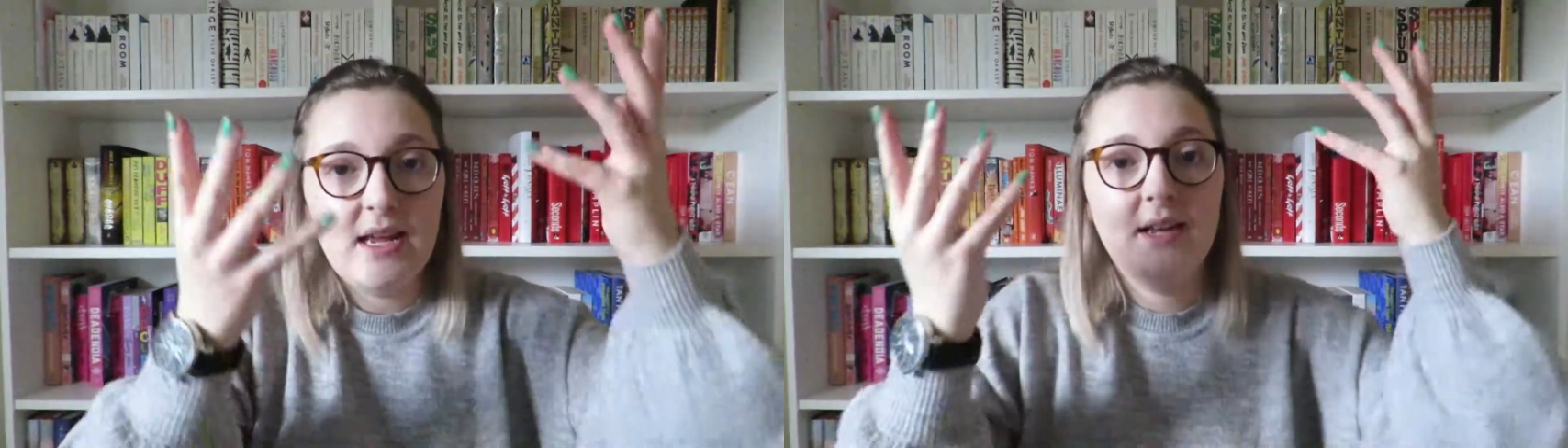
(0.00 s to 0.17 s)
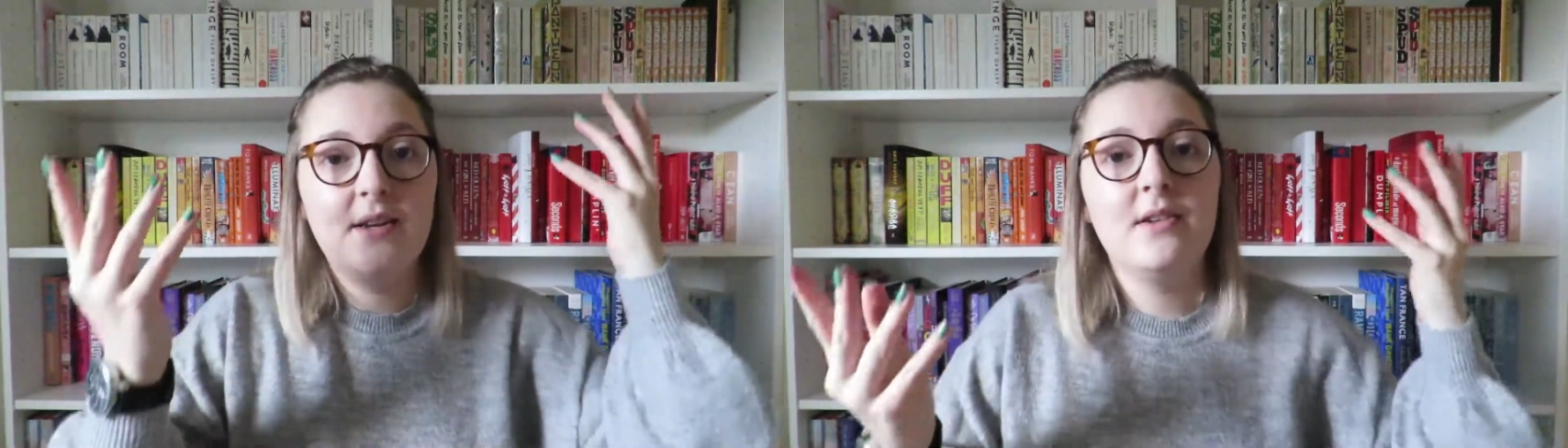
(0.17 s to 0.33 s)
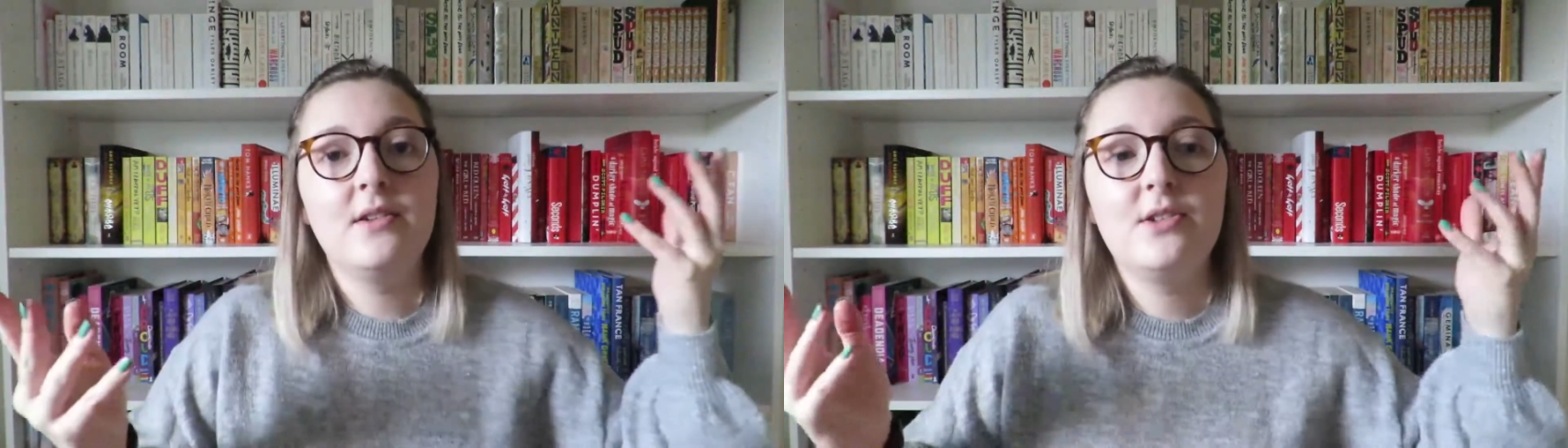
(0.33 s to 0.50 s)

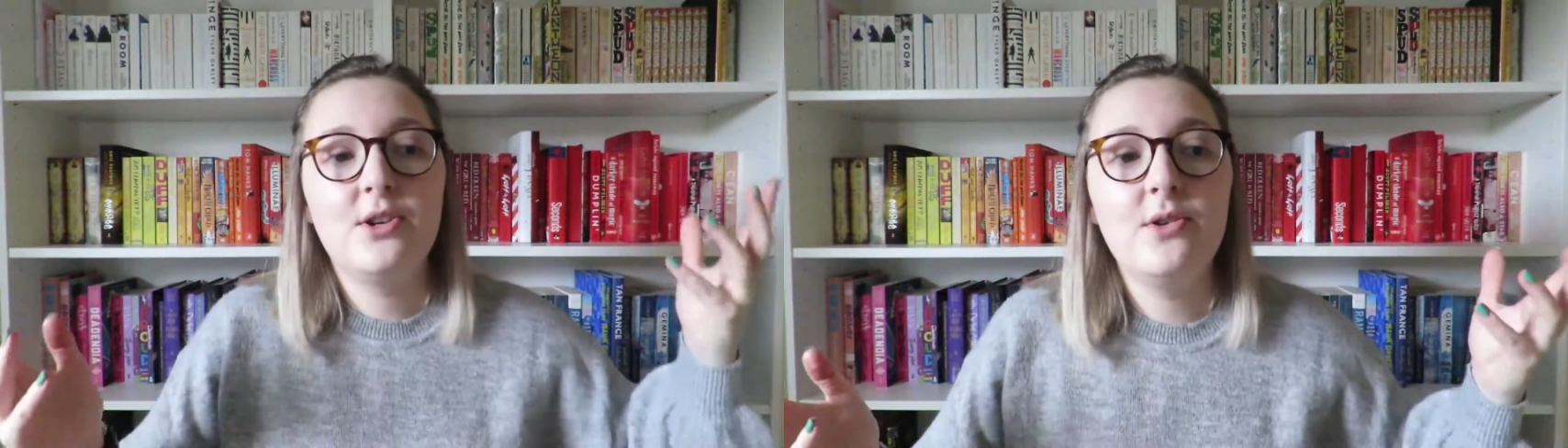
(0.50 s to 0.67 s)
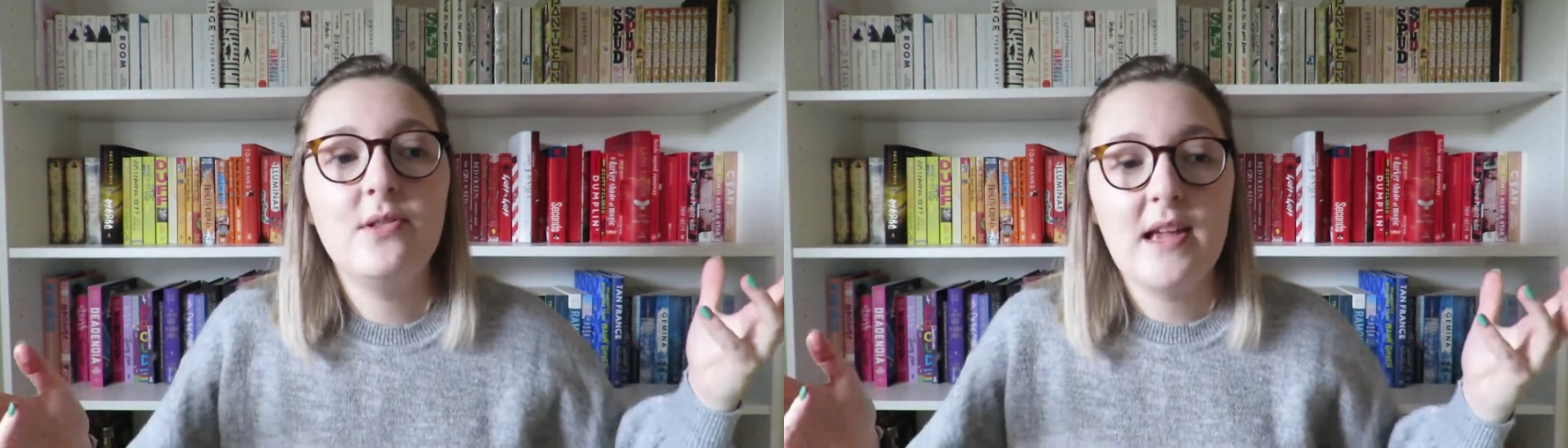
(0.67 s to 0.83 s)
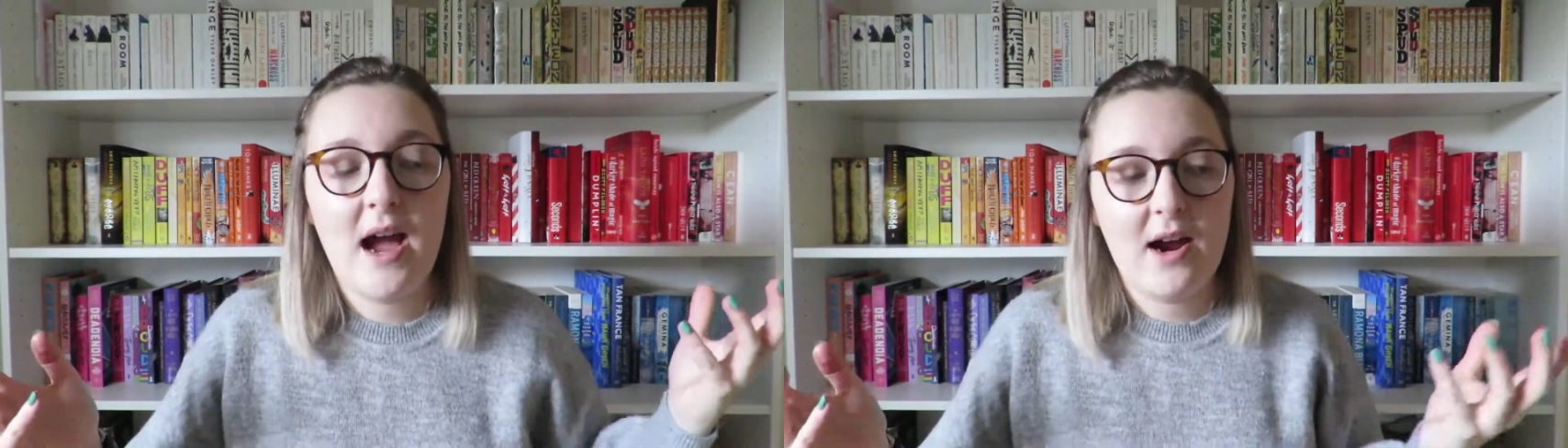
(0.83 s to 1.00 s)
in
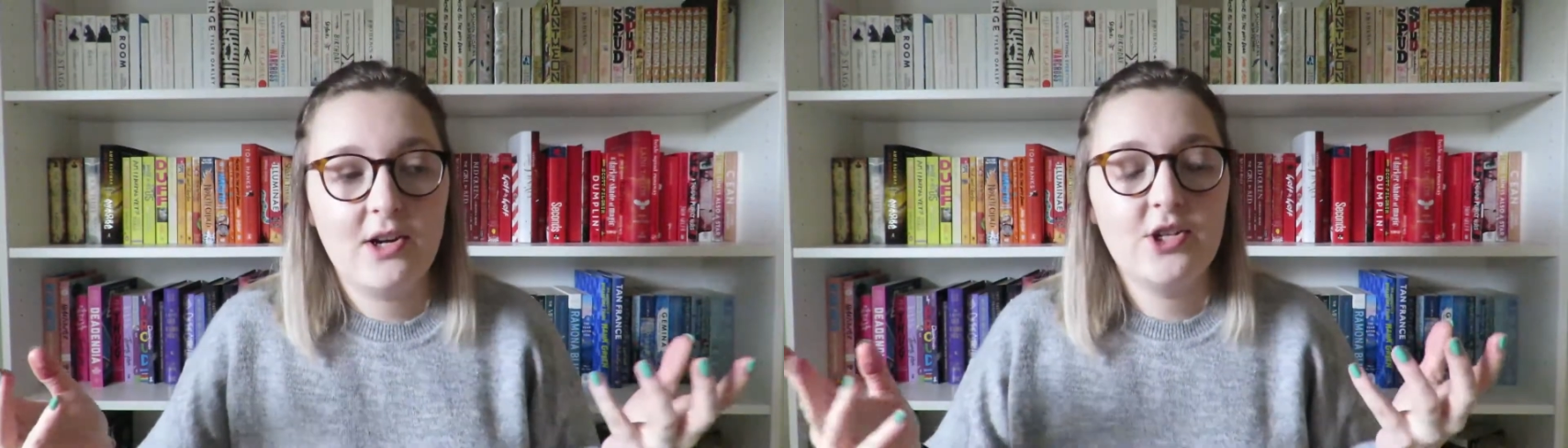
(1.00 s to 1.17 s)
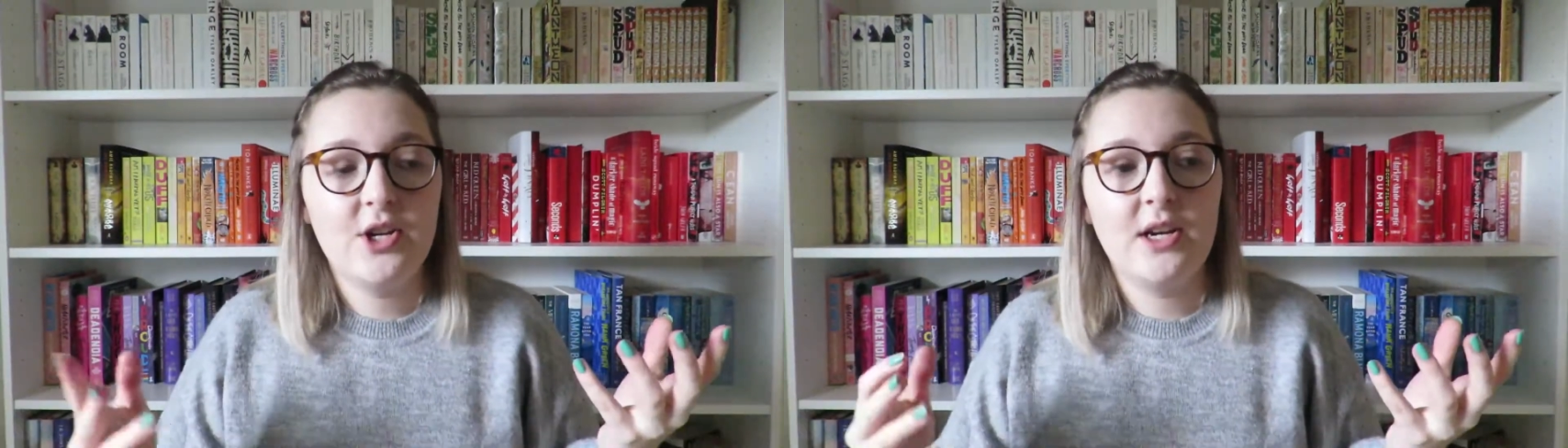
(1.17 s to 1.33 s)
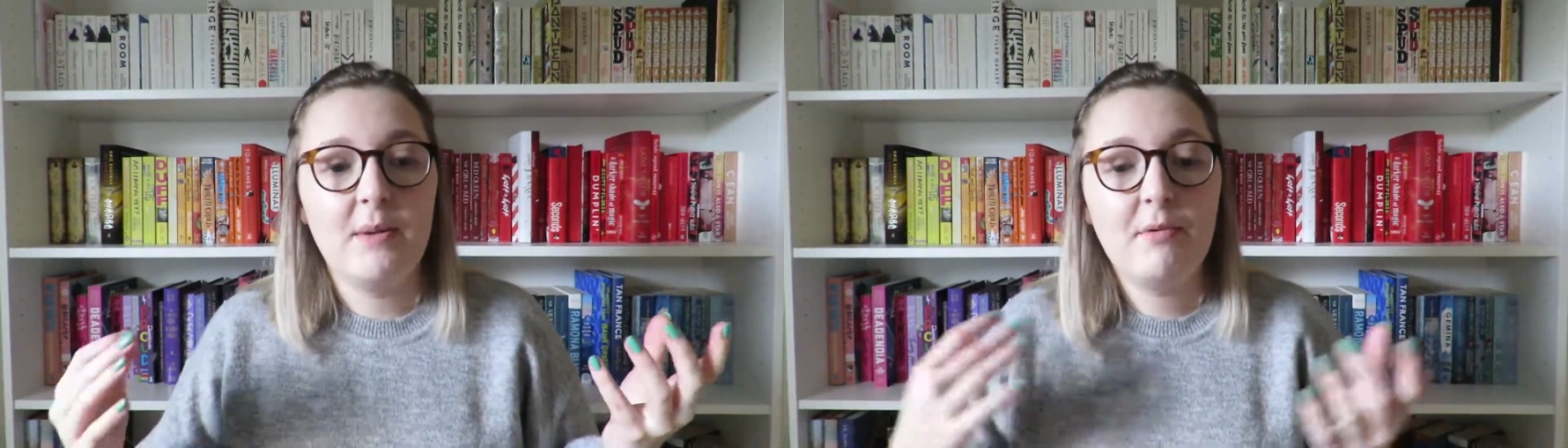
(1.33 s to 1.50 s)
to the action.